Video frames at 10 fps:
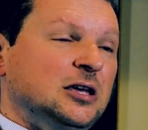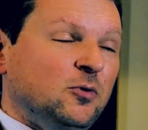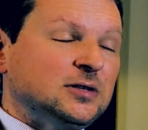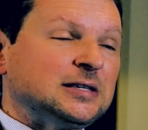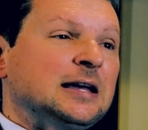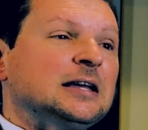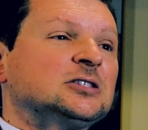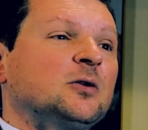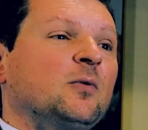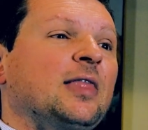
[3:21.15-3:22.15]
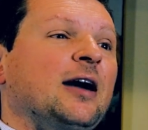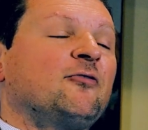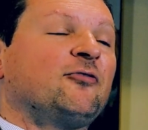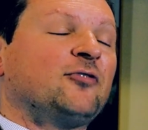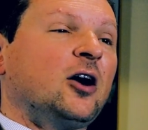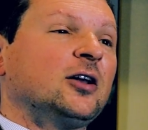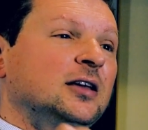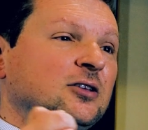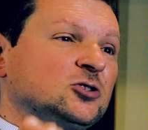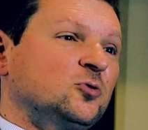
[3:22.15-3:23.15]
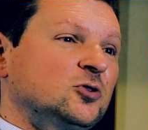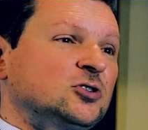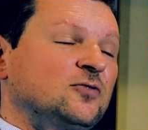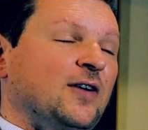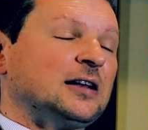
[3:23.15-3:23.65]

He was someone that fought against Christians. In